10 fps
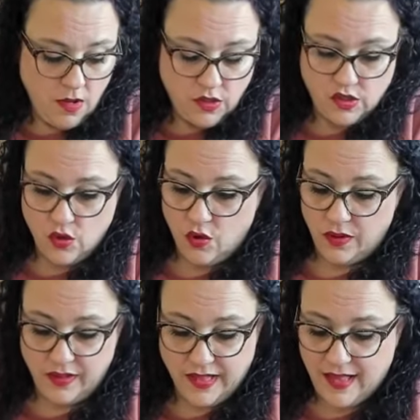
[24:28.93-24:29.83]
So
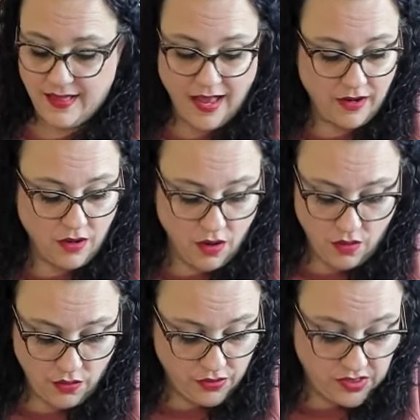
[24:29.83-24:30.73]
let that
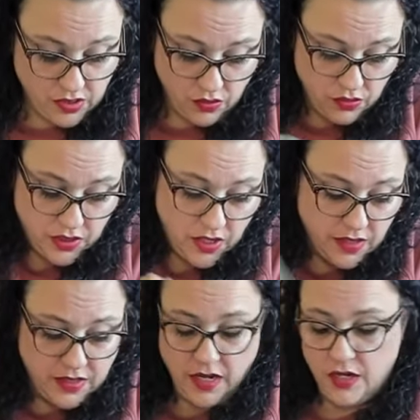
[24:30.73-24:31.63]
go. You're still holding
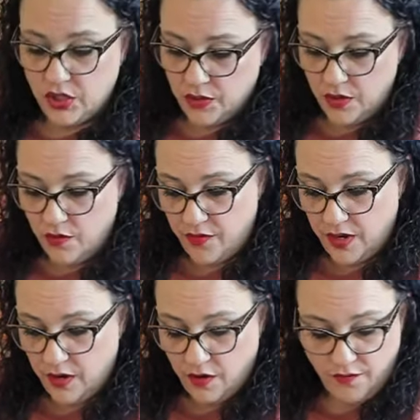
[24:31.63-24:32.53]
on tight to it over
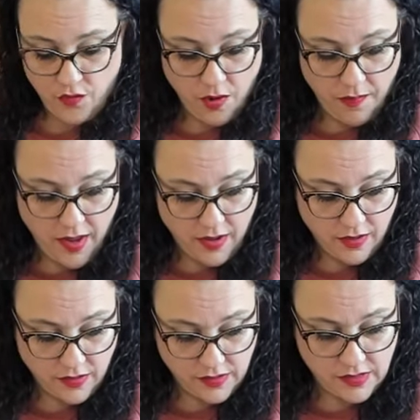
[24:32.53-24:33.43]
here, Four of
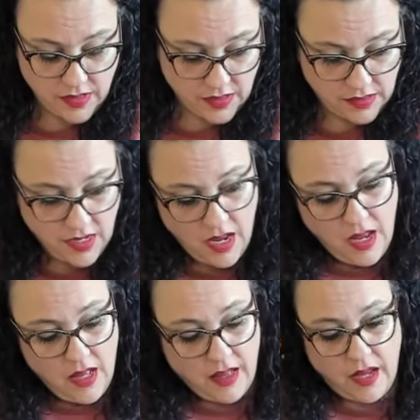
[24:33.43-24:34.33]
Pentacles, because
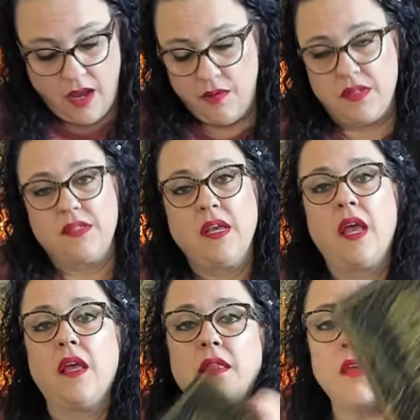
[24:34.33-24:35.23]
like I was
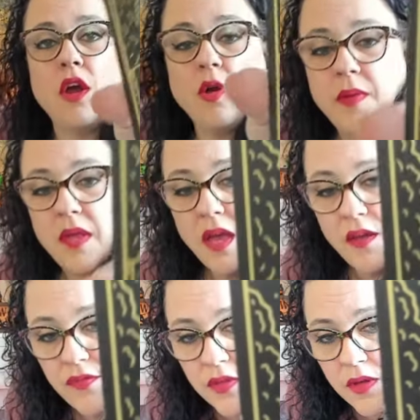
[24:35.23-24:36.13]
saying, the
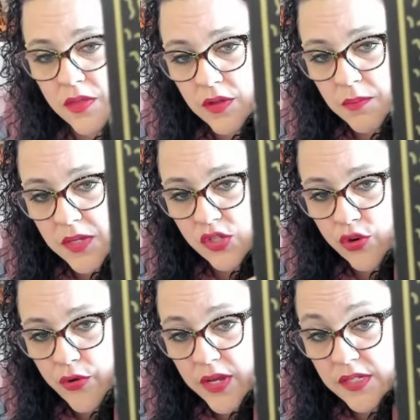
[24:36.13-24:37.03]
RBF, the Mr.
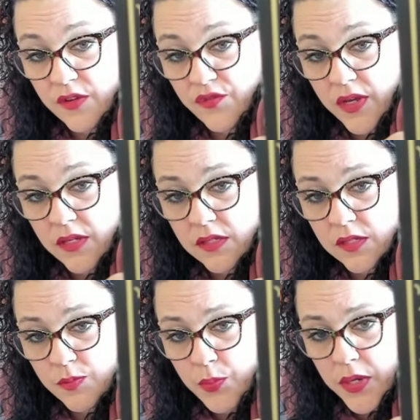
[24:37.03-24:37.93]
Krusty face
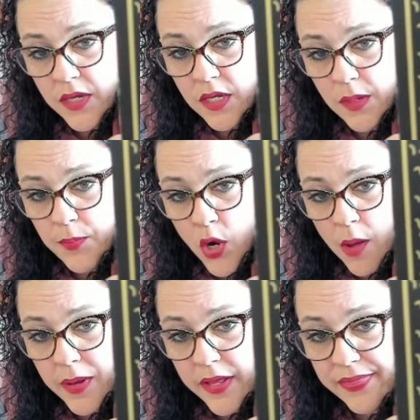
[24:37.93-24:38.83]
is pretty
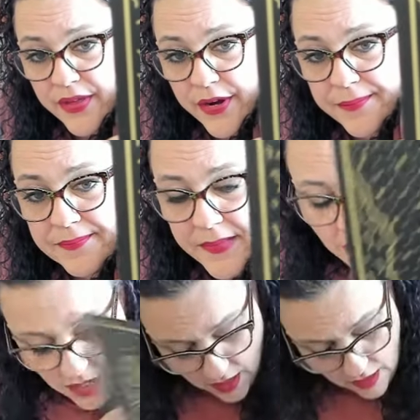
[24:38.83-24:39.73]
prominent there.
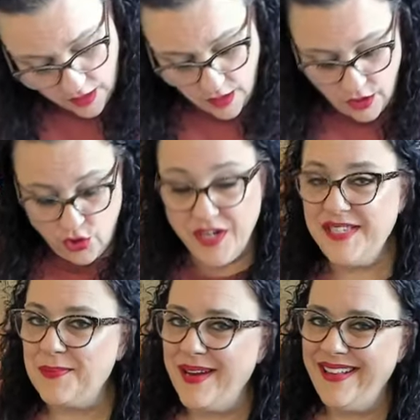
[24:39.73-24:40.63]
Try
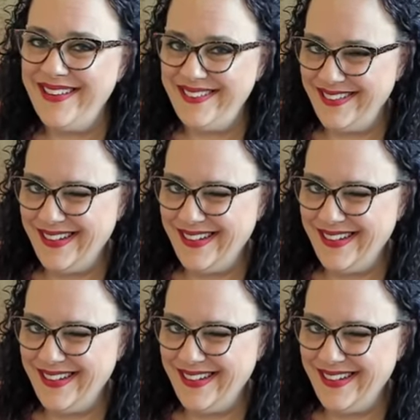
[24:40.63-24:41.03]
smiling.